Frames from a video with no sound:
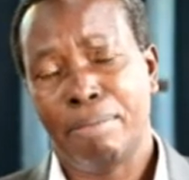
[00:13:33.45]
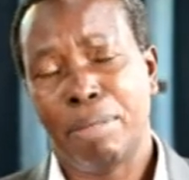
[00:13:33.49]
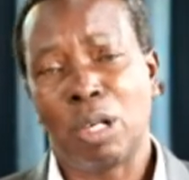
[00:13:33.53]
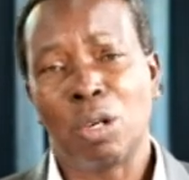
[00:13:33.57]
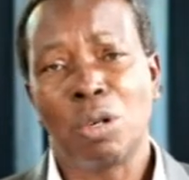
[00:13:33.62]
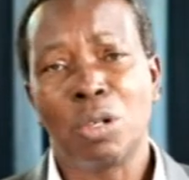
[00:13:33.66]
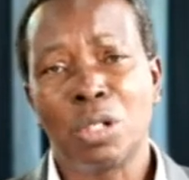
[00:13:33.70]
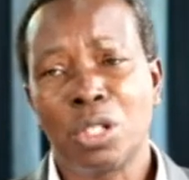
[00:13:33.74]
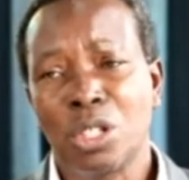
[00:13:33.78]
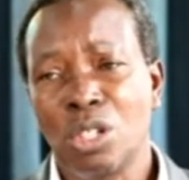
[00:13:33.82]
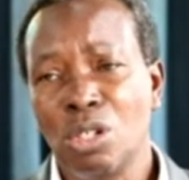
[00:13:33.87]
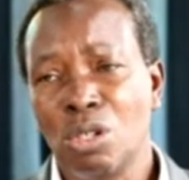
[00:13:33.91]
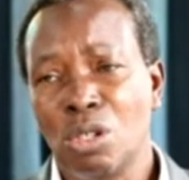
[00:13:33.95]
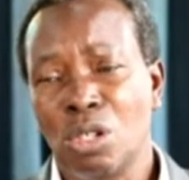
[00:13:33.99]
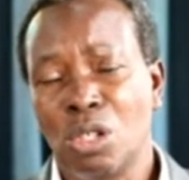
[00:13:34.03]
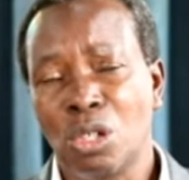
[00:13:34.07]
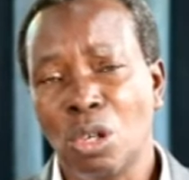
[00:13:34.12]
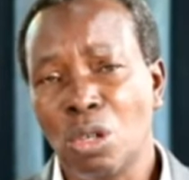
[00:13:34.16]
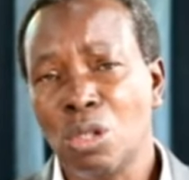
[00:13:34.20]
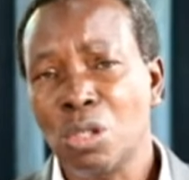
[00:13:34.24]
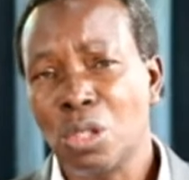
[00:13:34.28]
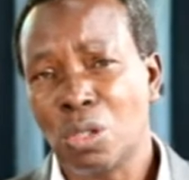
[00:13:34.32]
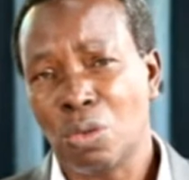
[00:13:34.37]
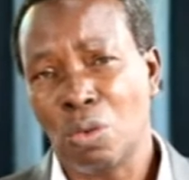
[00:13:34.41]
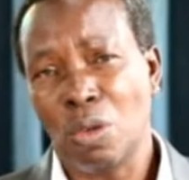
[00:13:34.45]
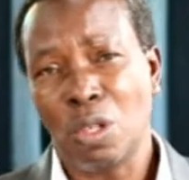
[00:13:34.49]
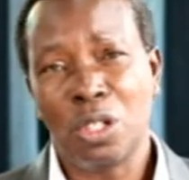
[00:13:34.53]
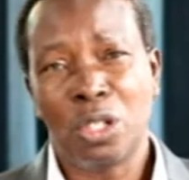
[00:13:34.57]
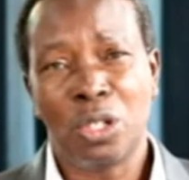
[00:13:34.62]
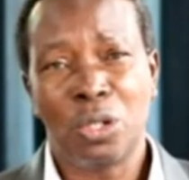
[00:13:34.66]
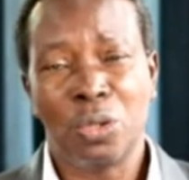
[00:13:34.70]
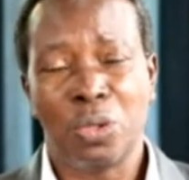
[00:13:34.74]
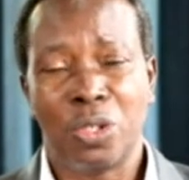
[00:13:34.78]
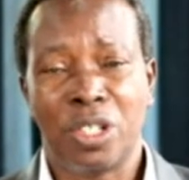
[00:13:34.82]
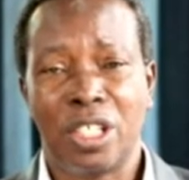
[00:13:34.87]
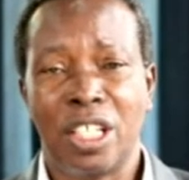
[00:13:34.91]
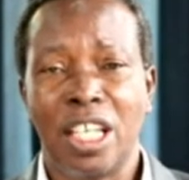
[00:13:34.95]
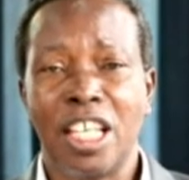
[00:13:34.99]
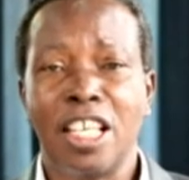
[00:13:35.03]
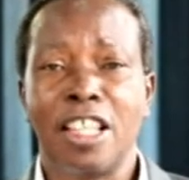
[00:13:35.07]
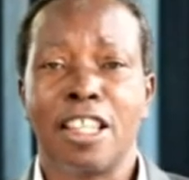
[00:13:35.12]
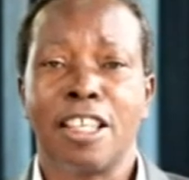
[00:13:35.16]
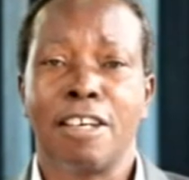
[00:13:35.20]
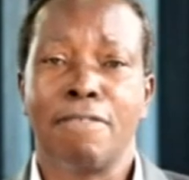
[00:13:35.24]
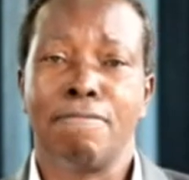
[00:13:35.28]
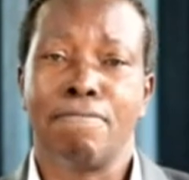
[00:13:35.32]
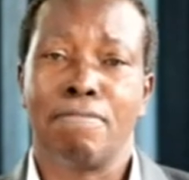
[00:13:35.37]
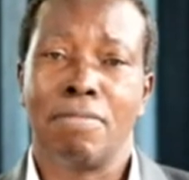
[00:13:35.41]
because you don't want to
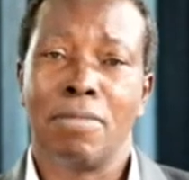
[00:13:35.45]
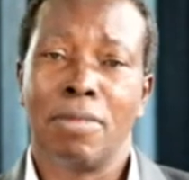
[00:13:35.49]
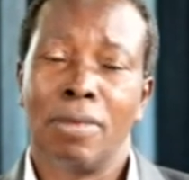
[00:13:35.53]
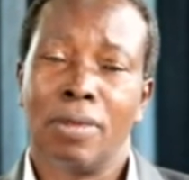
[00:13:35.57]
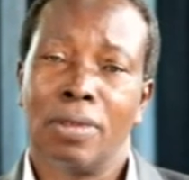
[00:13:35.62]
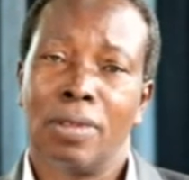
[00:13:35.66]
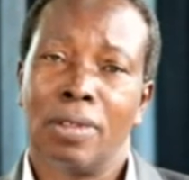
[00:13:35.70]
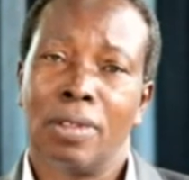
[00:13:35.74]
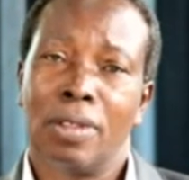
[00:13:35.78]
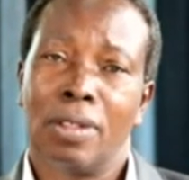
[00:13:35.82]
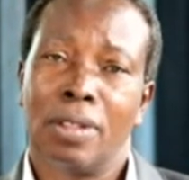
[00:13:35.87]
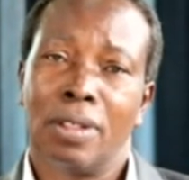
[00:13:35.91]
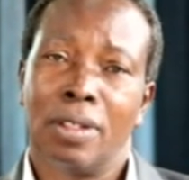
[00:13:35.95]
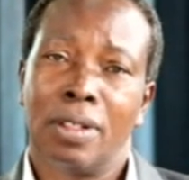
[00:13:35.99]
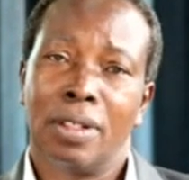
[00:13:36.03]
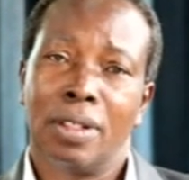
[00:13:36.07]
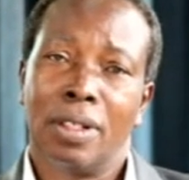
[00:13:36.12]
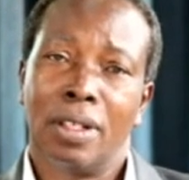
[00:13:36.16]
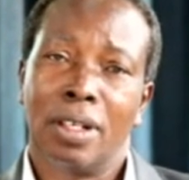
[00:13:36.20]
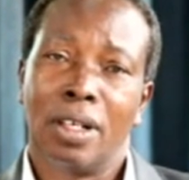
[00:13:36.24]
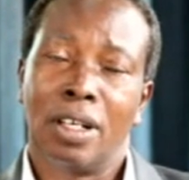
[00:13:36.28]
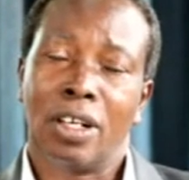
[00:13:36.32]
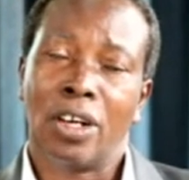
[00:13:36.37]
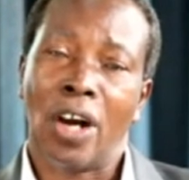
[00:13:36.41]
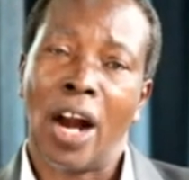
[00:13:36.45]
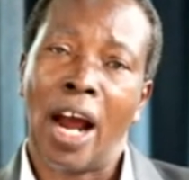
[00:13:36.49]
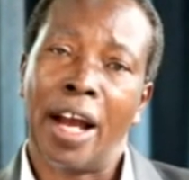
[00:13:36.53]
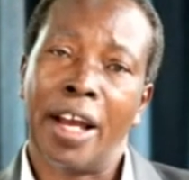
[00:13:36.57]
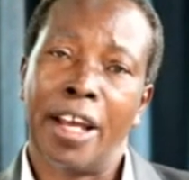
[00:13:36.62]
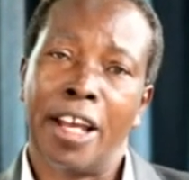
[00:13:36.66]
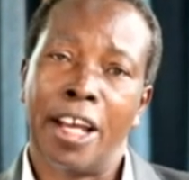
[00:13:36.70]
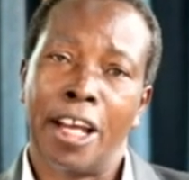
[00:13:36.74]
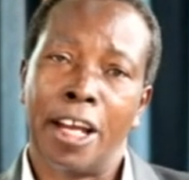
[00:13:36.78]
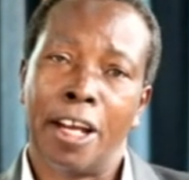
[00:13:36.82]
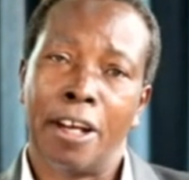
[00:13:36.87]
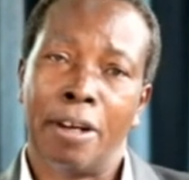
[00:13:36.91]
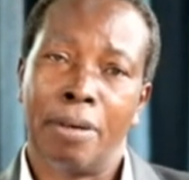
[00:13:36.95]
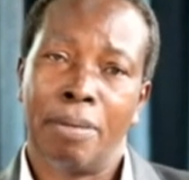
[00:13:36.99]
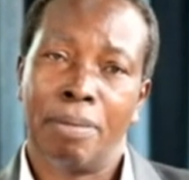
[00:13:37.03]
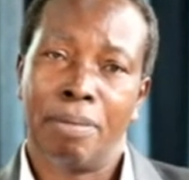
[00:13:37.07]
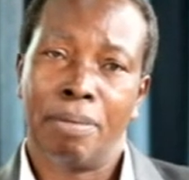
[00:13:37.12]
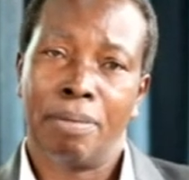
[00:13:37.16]
see them crying.